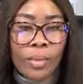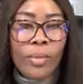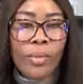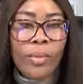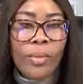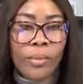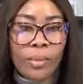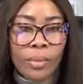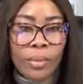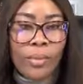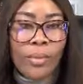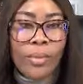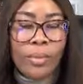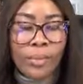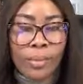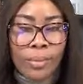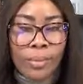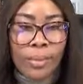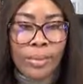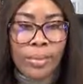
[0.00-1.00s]

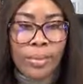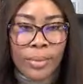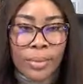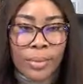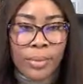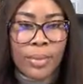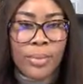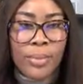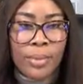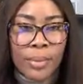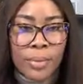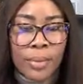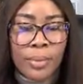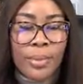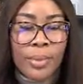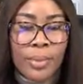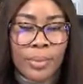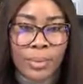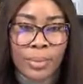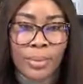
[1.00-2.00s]

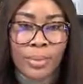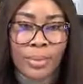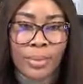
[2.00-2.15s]
This person isn't speaking.